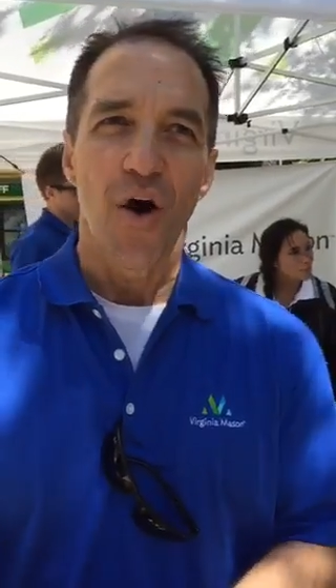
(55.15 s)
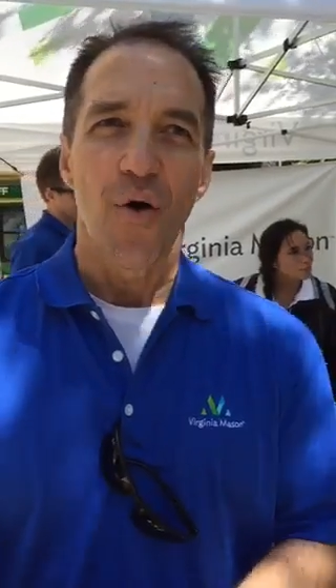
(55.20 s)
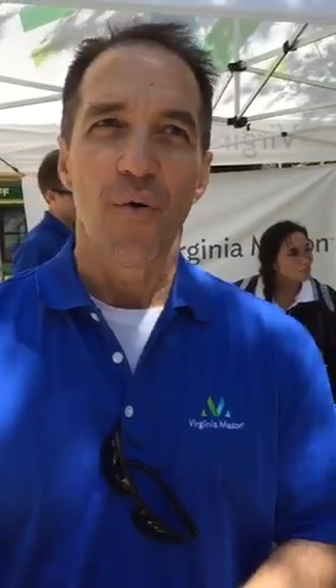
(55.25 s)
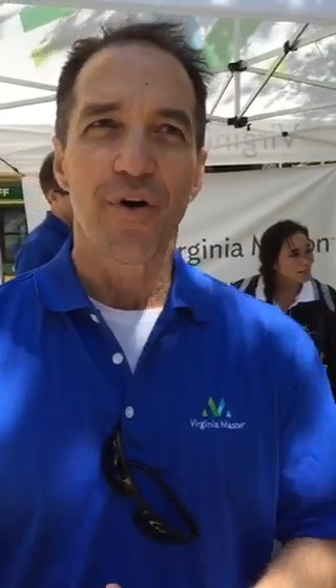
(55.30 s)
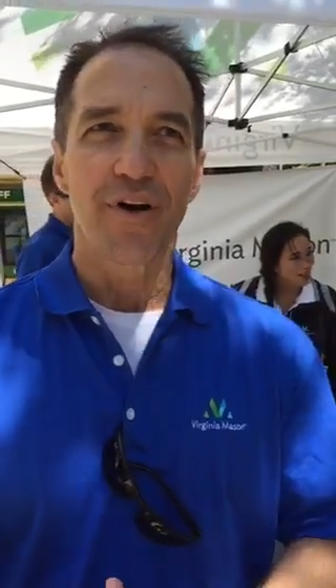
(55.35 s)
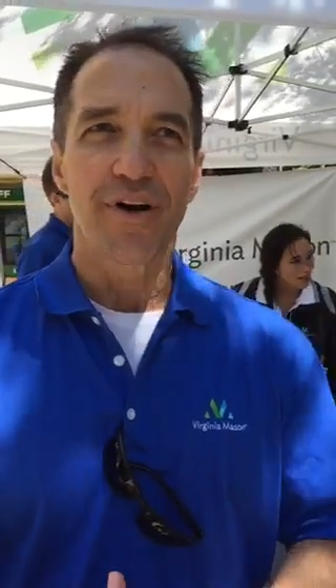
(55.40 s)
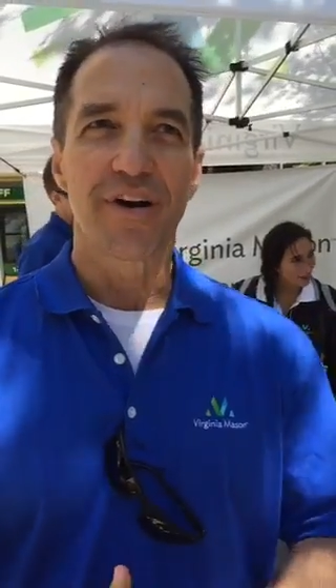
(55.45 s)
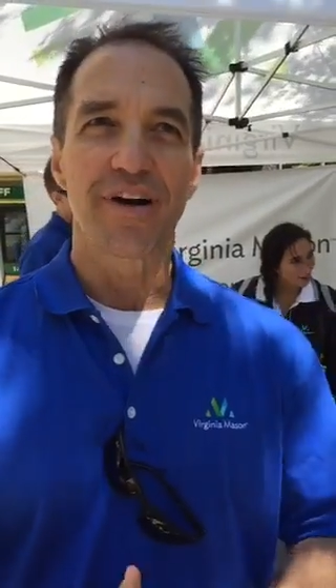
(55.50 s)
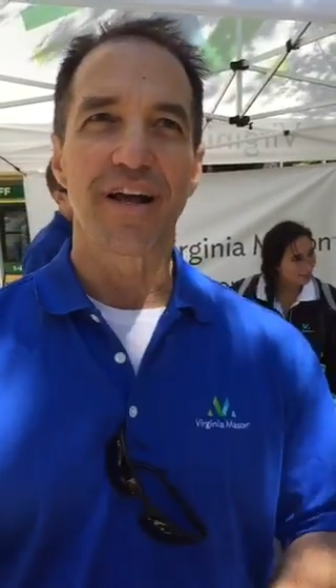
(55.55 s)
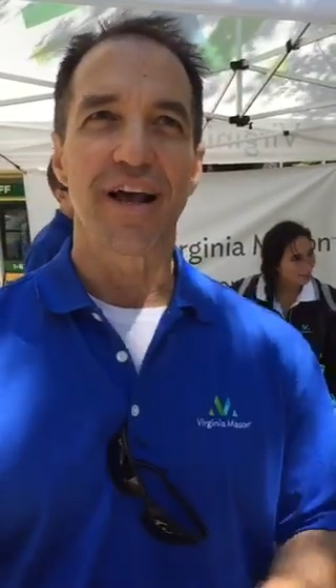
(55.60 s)

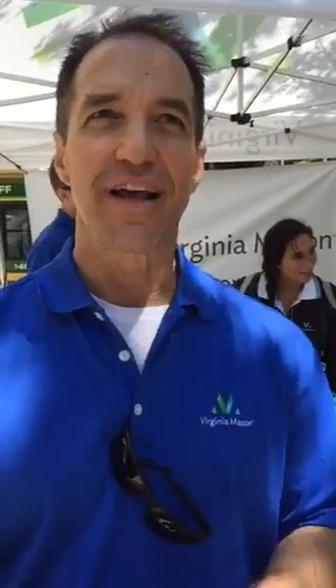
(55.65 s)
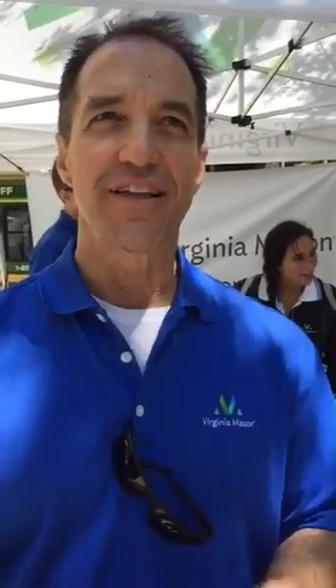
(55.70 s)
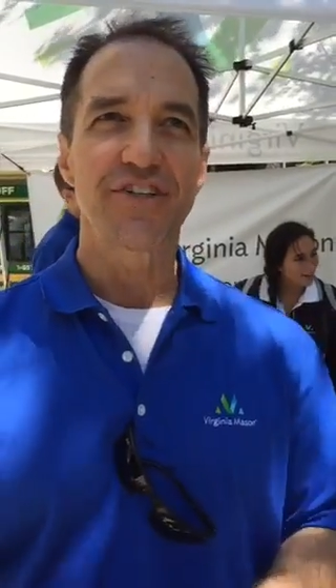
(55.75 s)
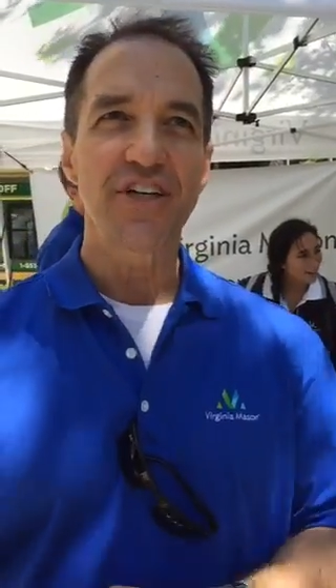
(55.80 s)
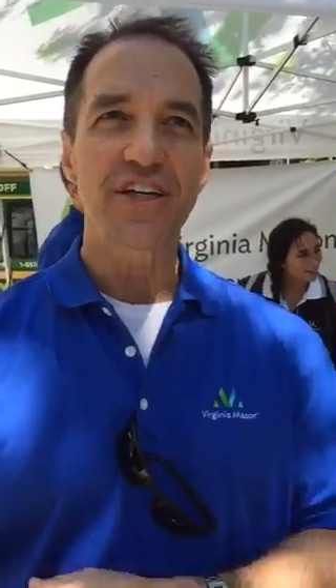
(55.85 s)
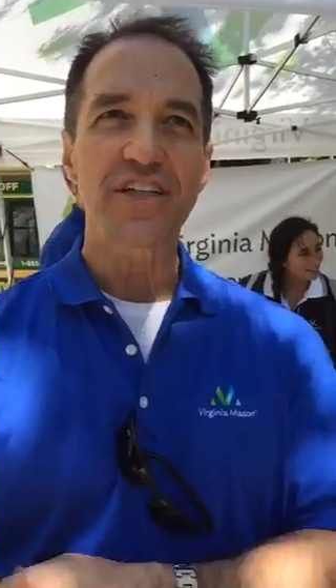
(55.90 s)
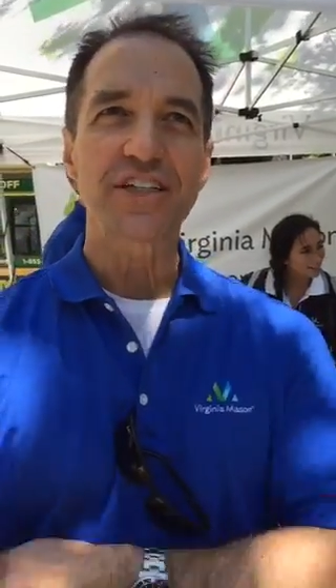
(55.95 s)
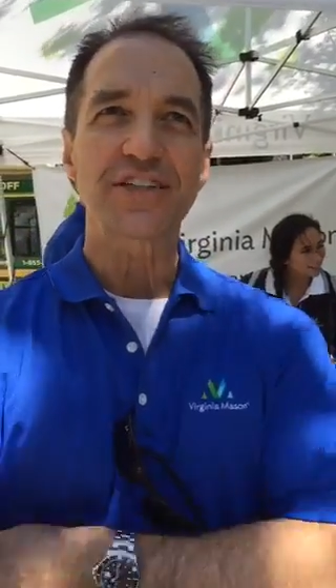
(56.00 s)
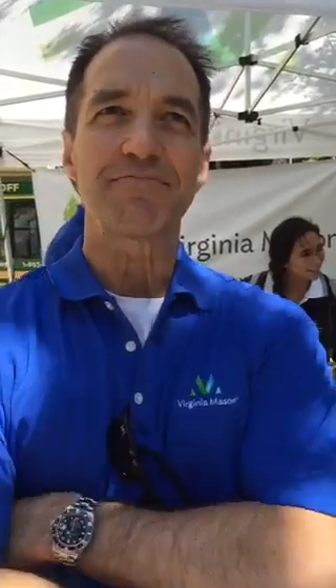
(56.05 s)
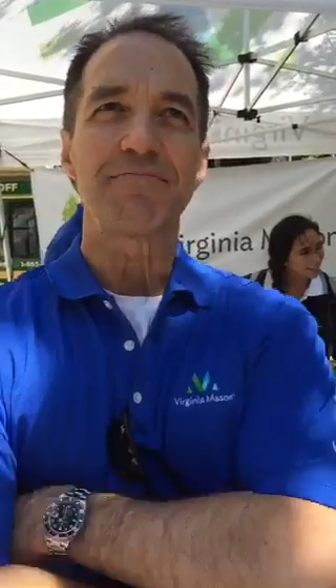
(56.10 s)
We're
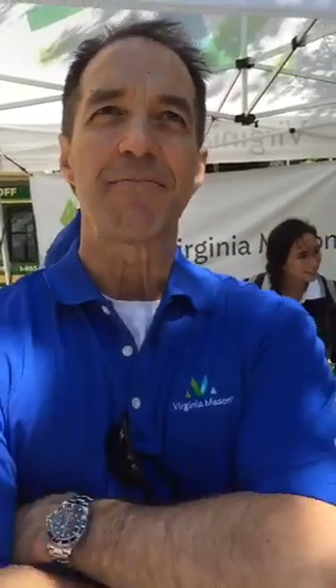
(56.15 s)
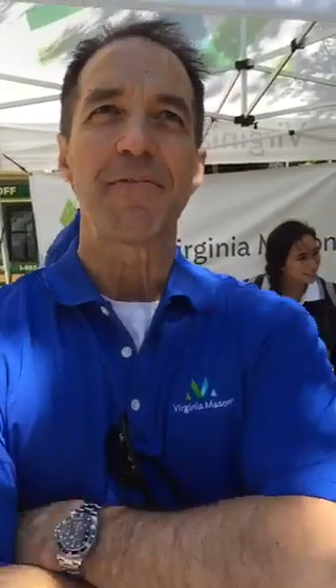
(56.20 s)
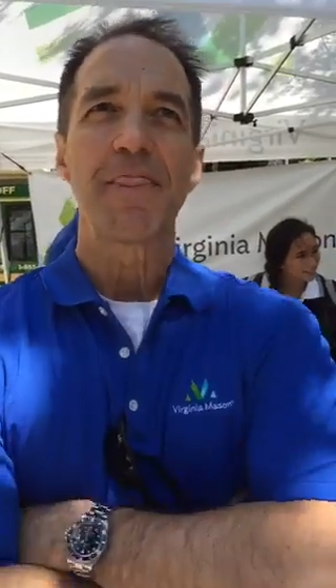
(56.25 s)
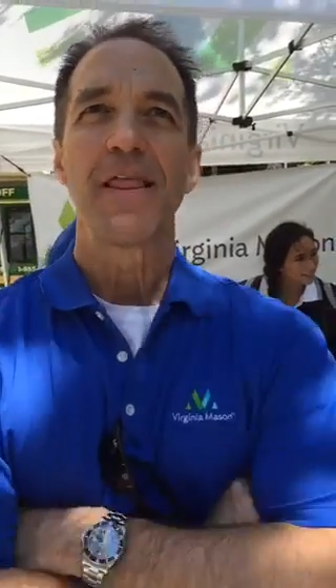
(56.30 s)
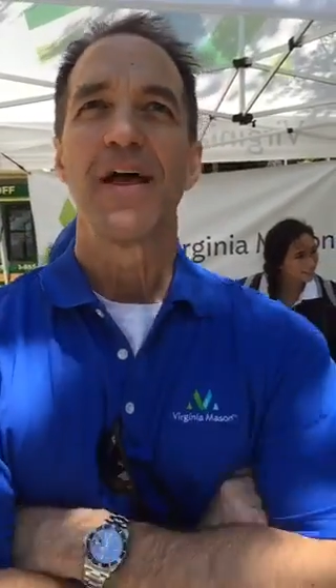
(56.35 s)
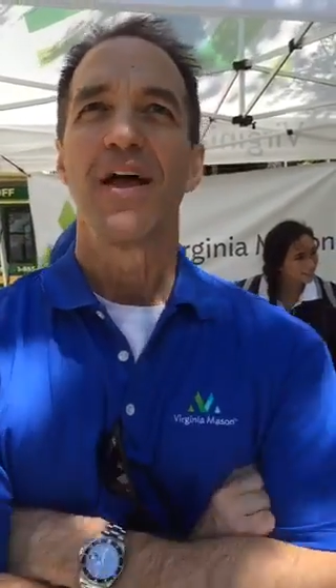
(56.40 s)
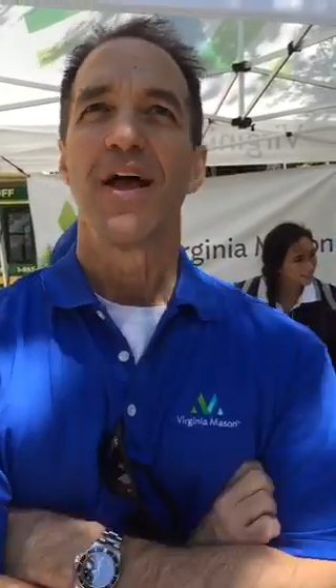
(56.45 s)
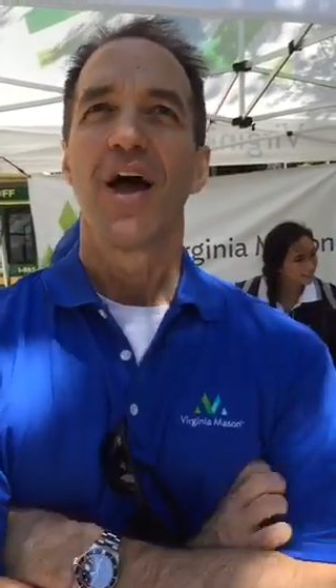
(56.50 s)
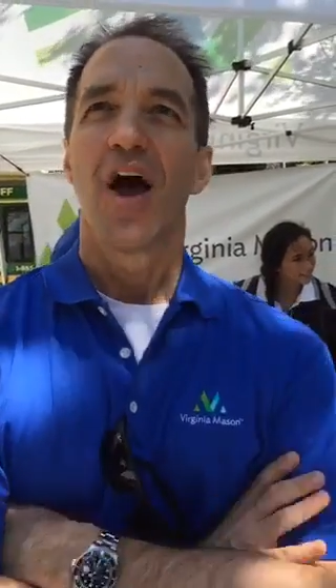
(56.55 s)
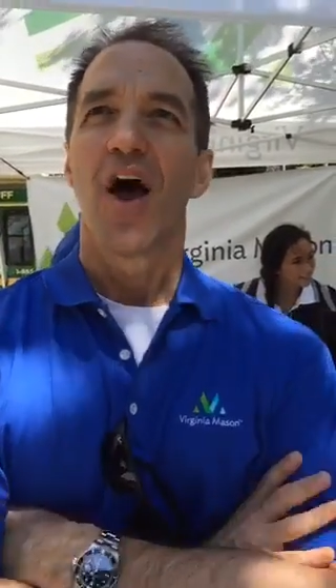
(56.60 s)

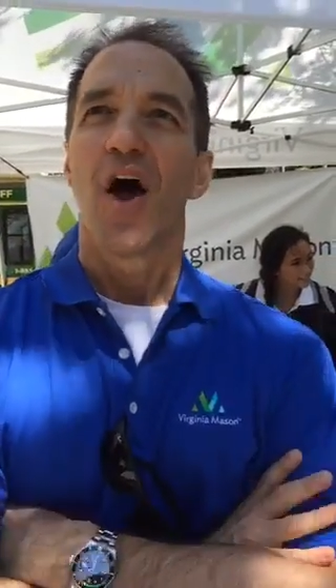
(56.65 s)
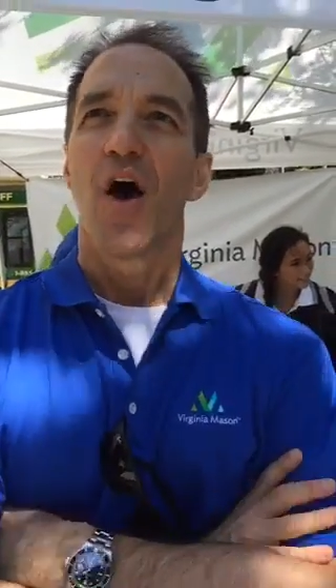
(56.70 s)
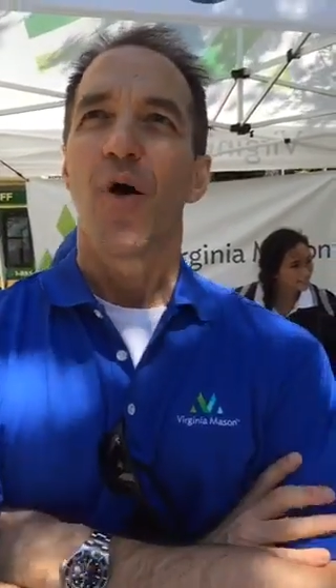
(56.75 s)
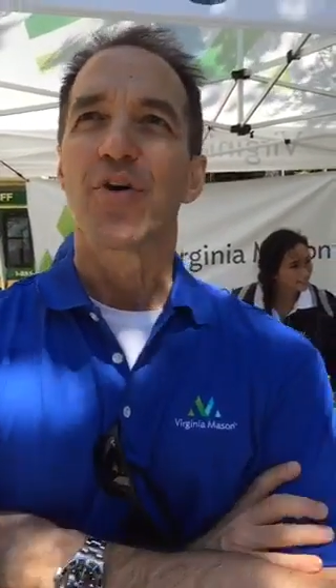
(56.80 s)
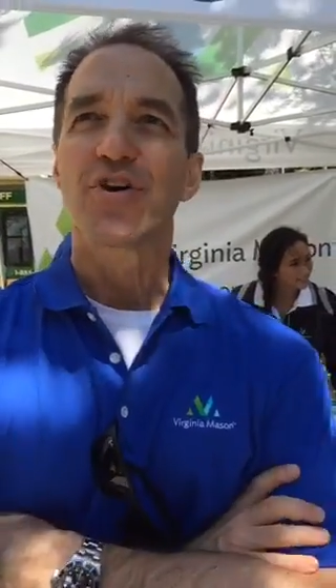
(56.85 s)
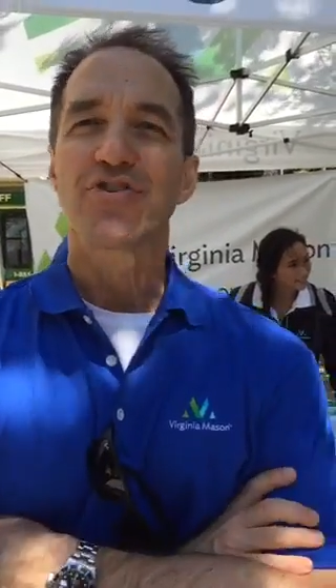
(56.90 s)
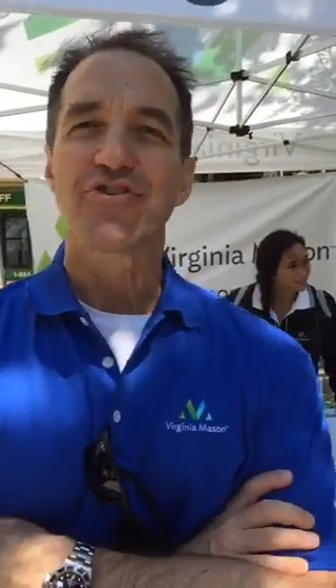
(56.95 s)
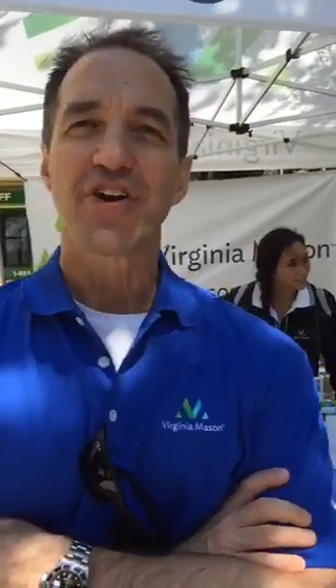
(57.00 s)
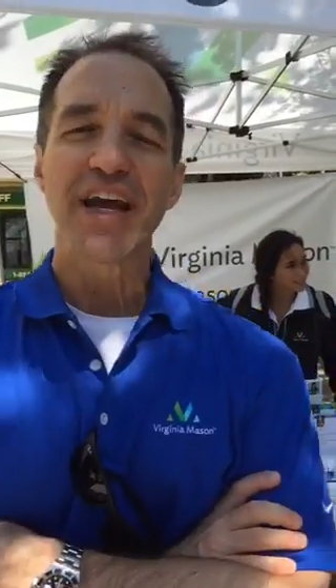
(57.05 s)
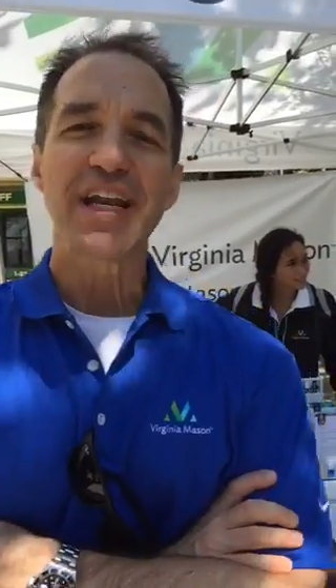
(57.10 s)

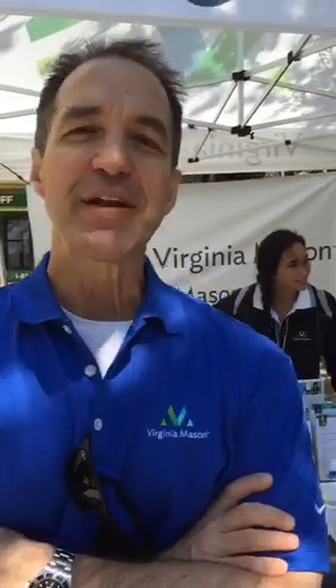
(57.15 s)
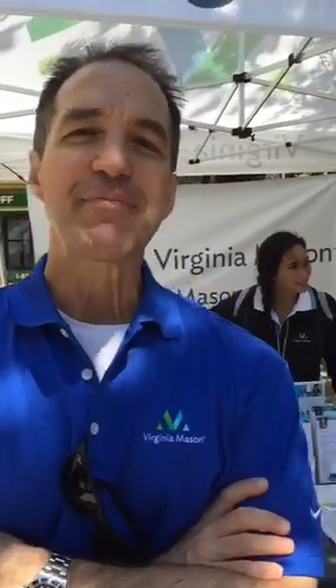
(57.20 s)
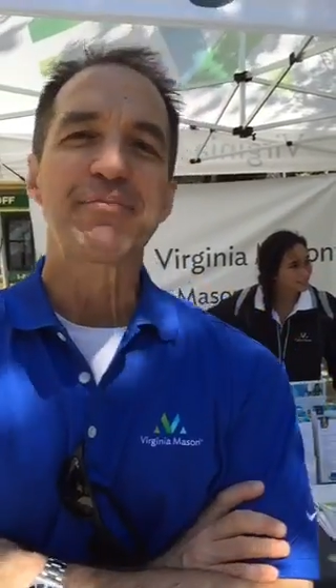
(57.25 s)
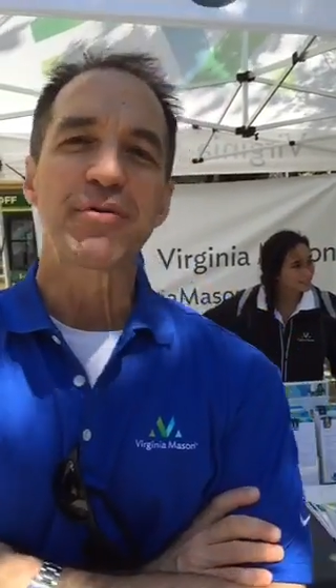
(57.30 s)
trying to